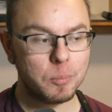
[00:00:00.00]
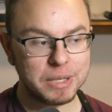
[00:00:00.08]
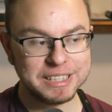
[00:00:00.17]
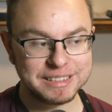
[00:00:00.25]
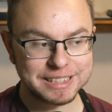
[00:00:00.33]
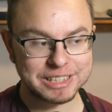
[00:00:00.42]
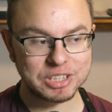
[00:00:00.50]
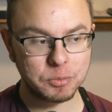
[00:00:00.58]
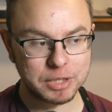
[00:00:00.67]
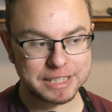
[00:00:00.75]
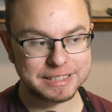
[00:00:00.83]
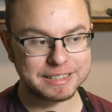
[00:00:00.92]
Basically
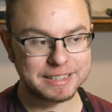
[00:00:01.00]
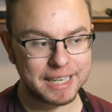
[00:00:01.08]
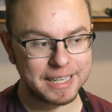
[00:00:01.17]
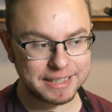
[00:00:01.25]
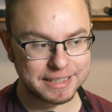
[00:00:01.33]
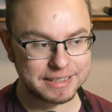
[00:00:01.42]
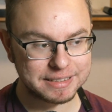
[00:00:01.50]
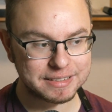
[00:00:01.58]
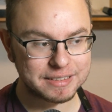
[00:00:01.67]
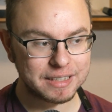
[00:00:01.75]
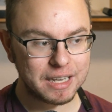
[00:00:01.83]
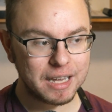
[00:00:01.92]
what he's saying
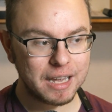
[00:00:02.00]
is,